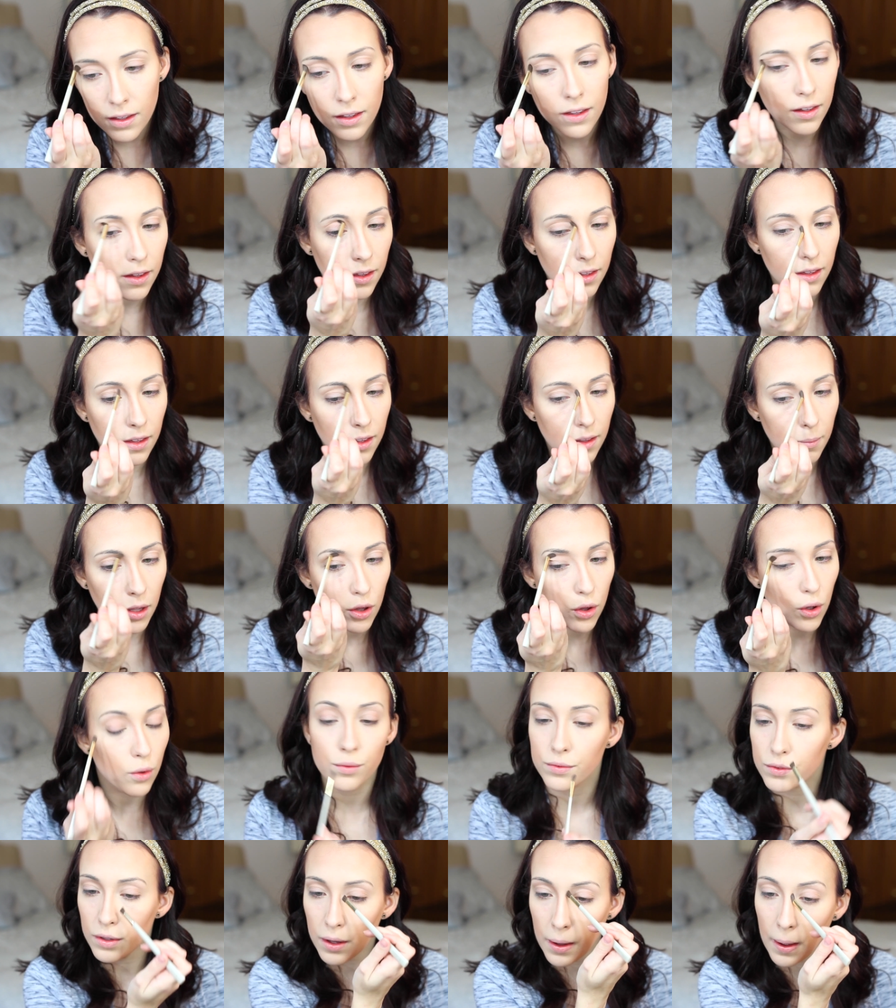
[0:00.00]
and I
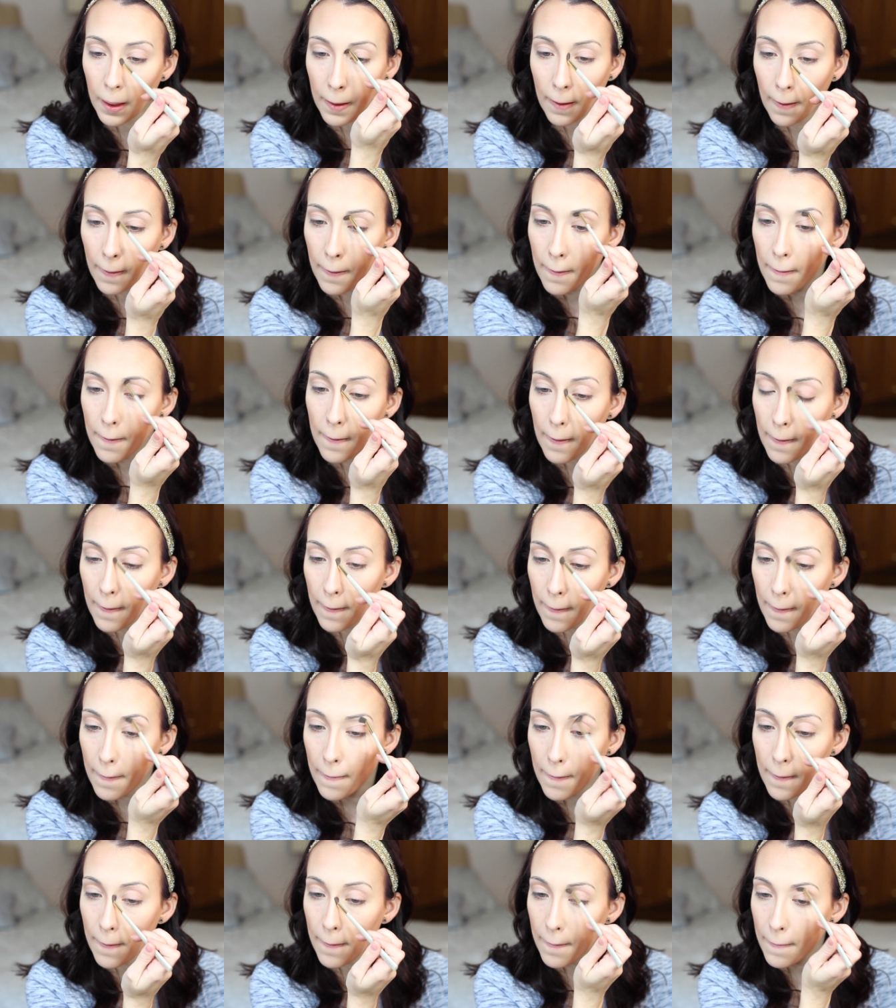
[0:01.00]
also blend it
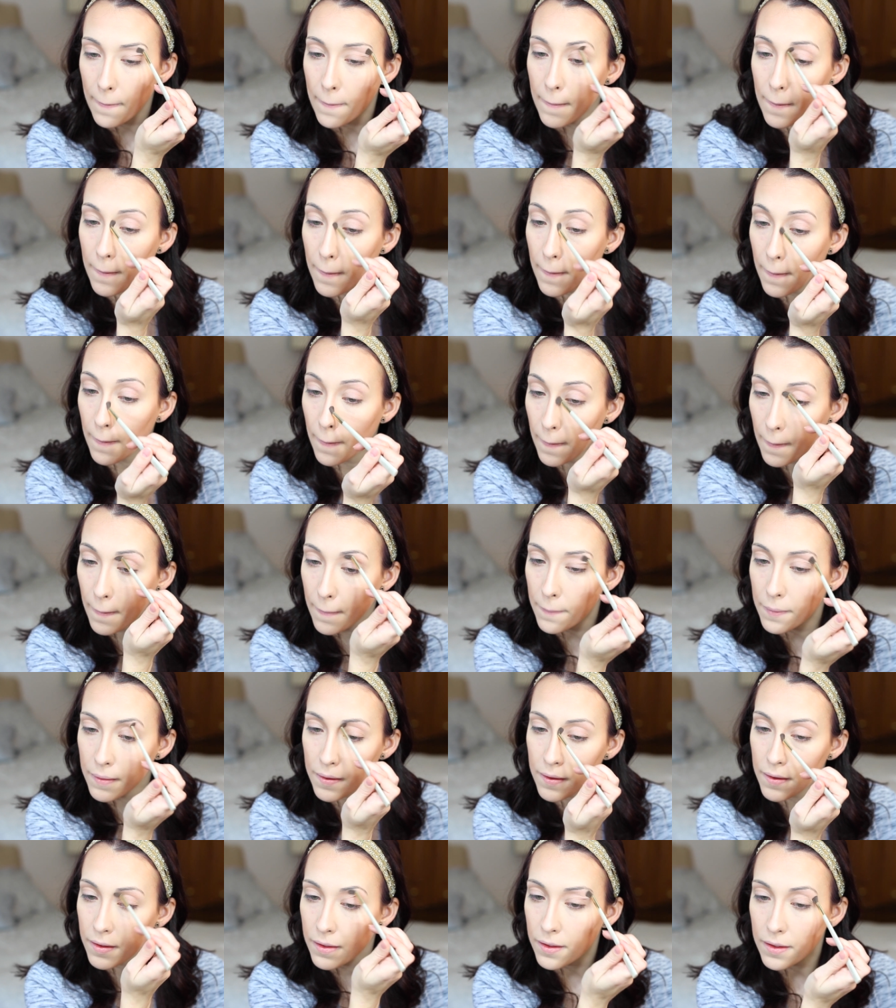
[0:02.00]
up
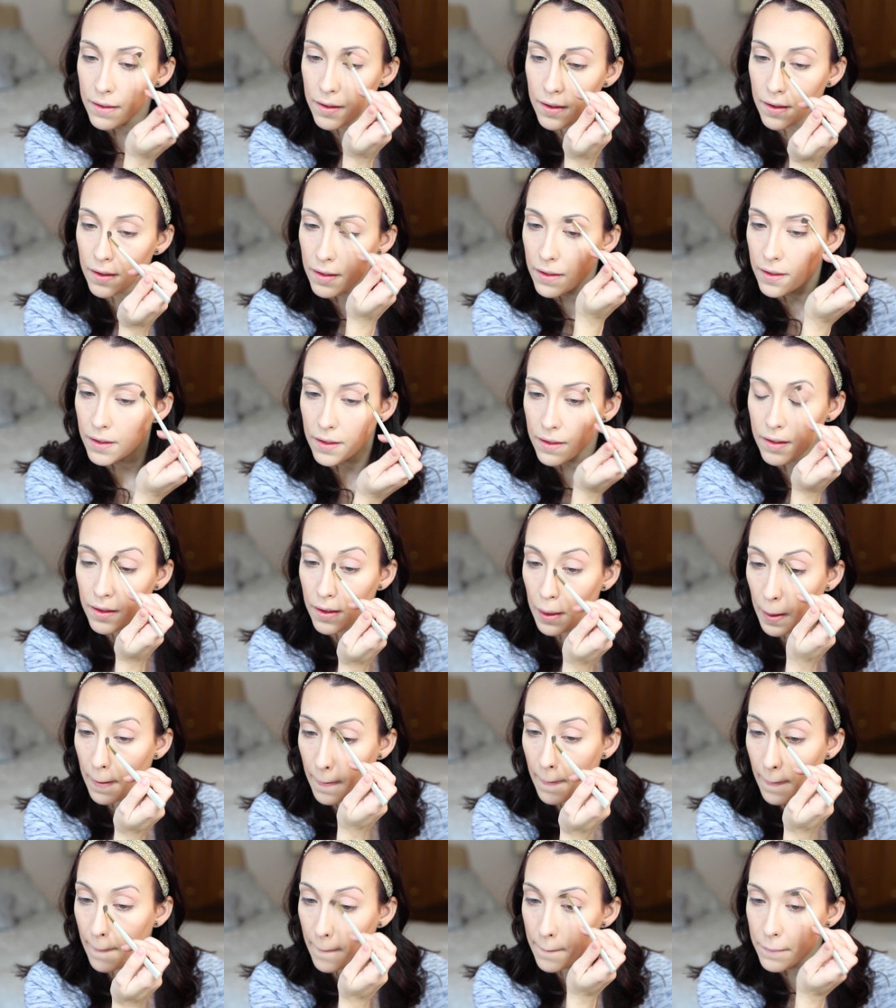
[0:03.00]
into my brow
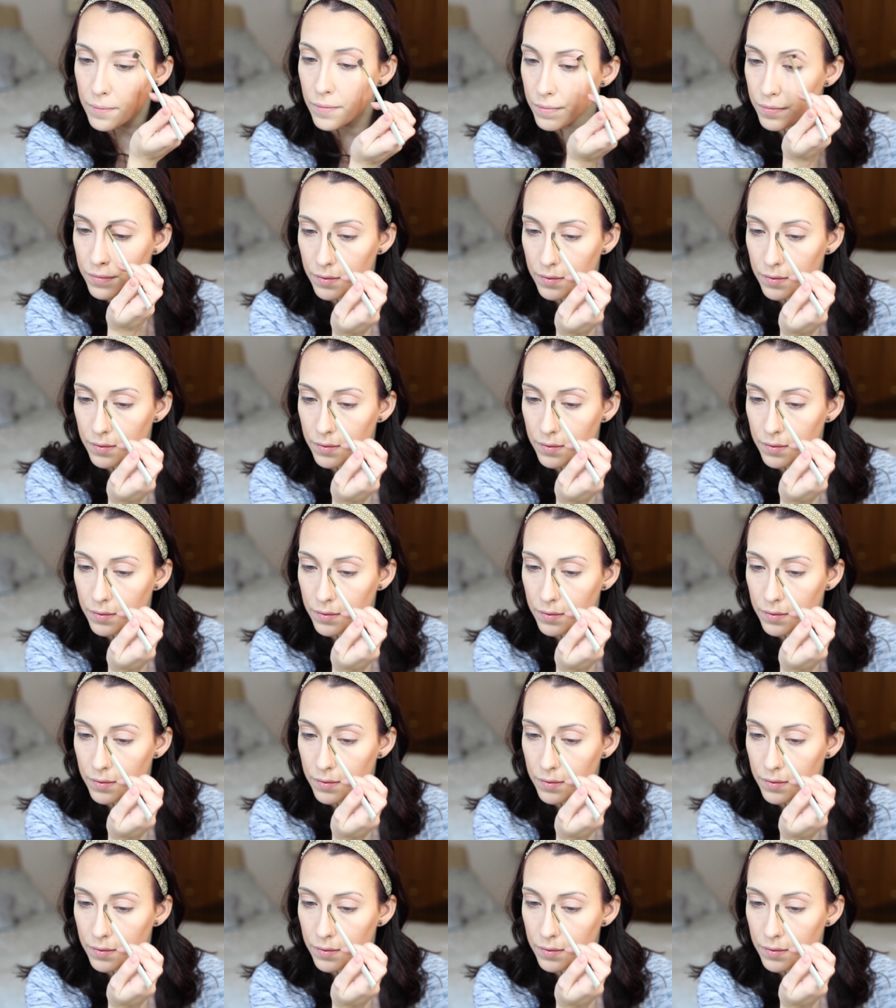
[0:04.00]
bone.